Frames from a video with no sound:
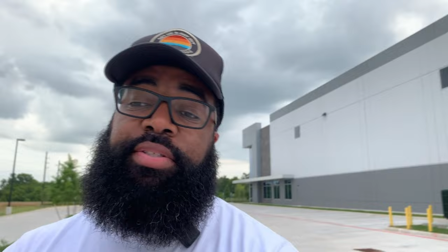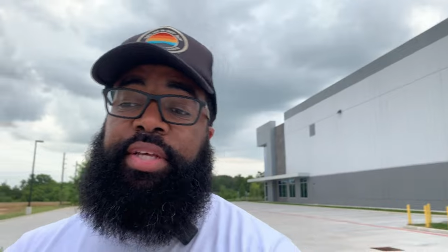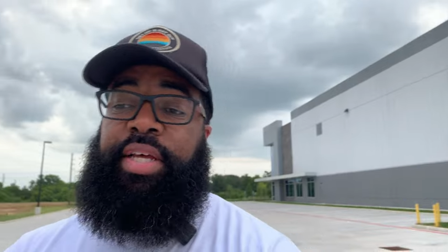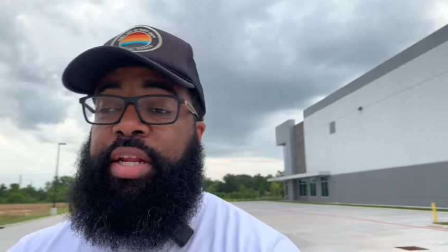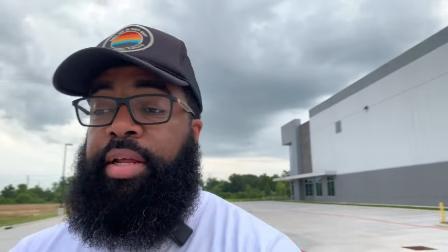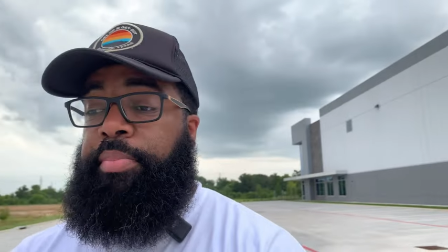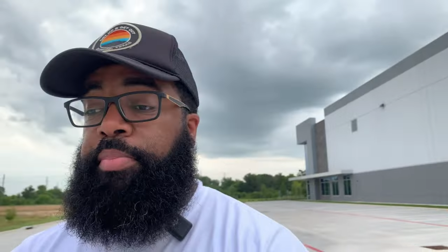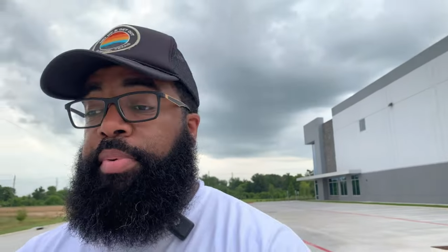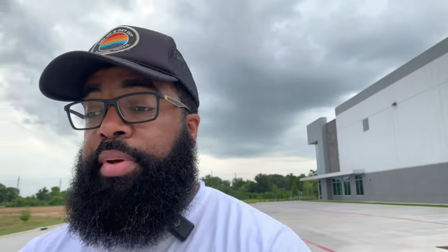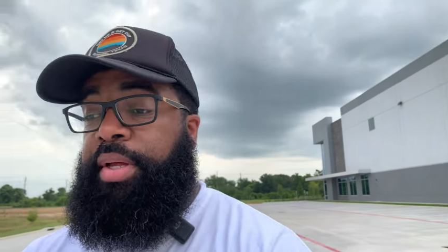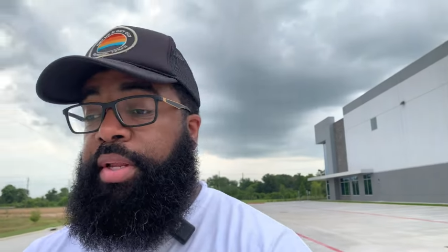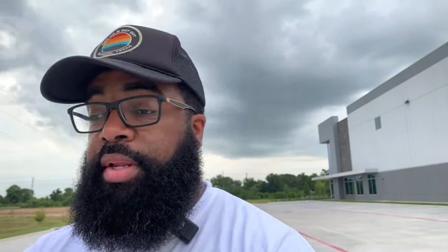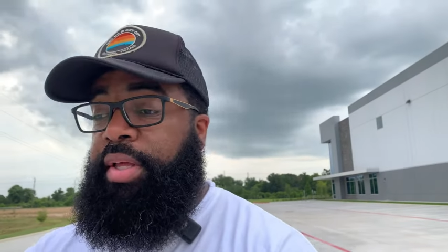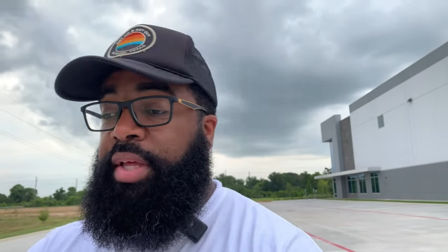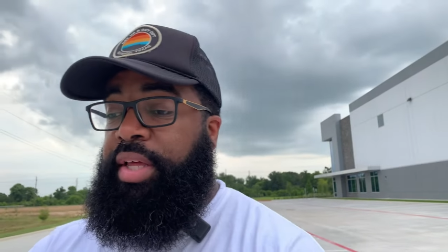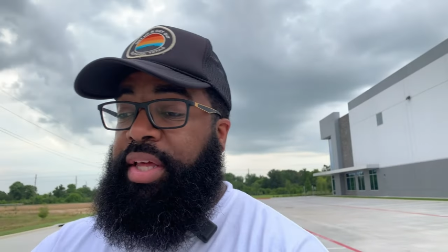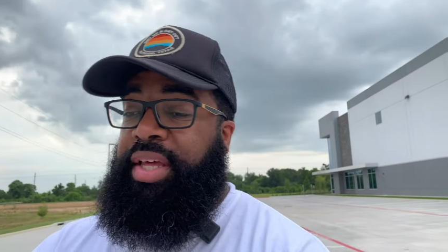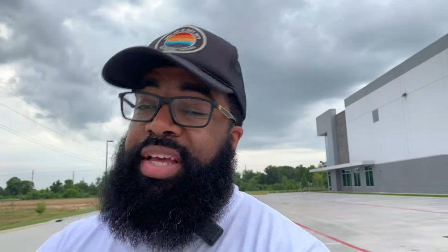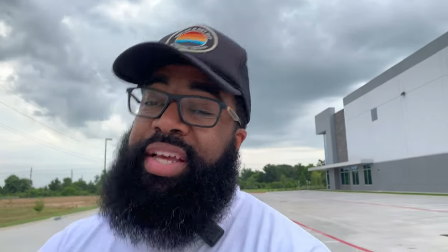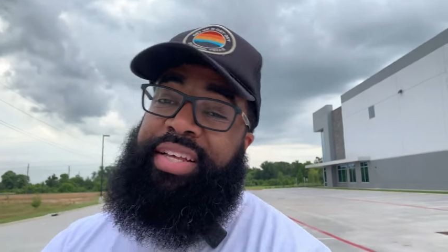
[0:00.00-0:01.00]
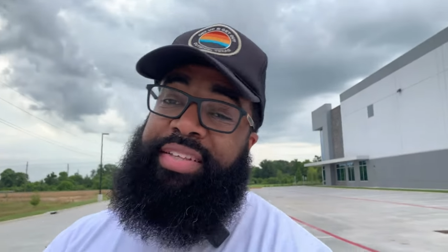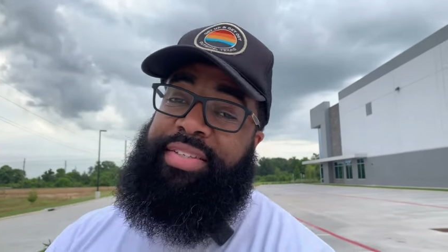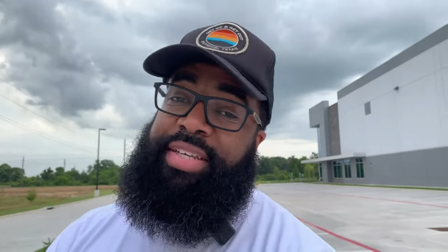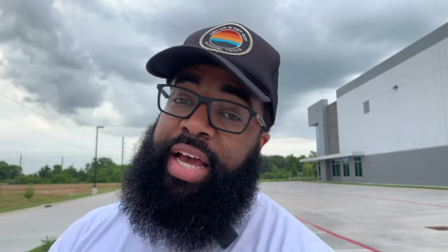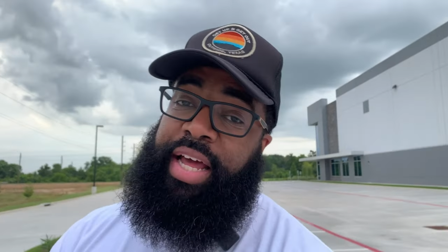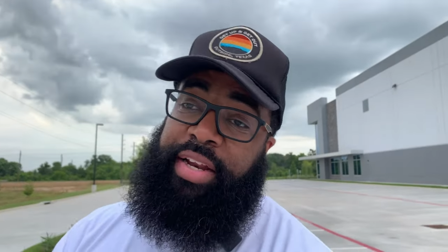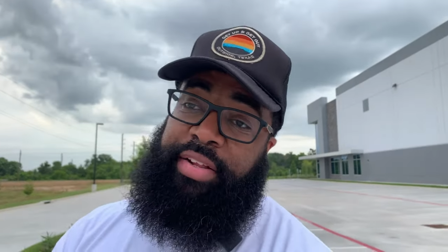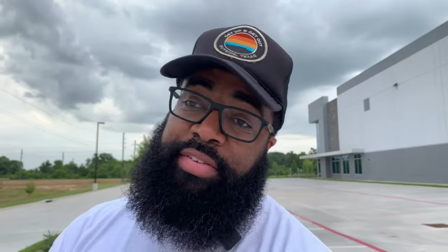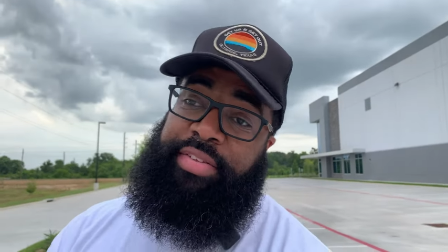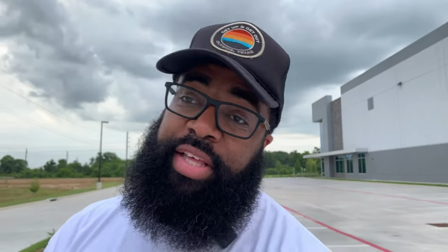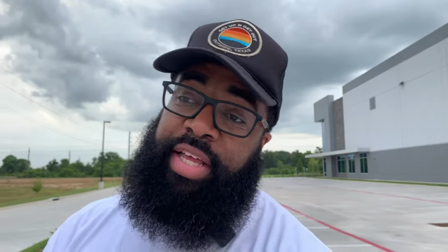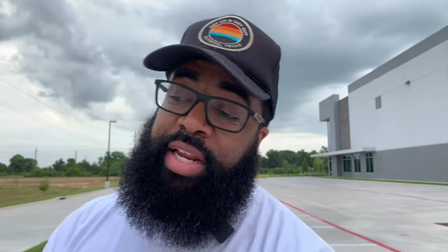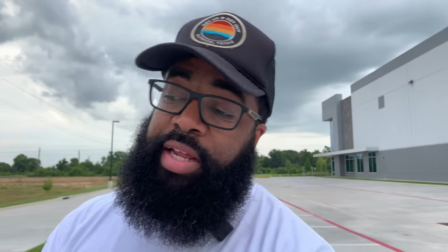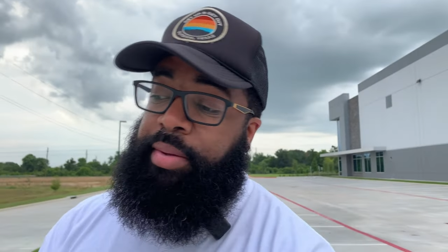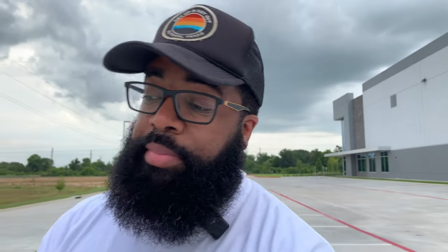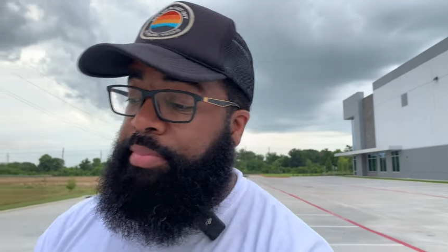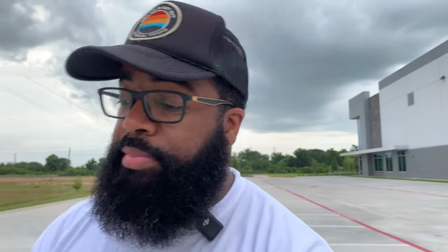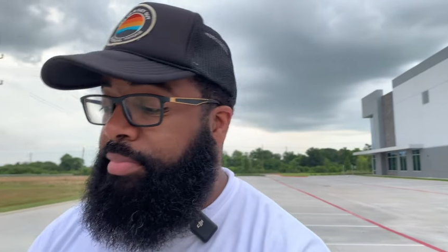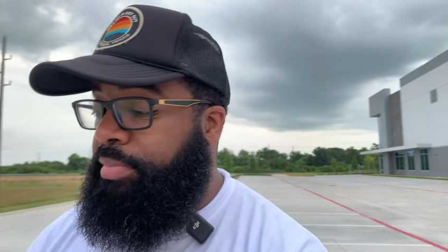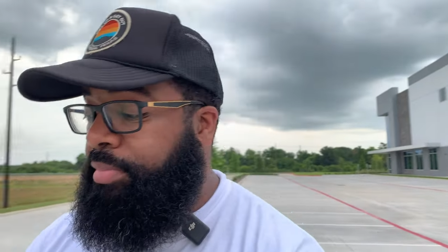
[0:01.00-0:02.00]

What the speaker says: set up, but it's kind of set up.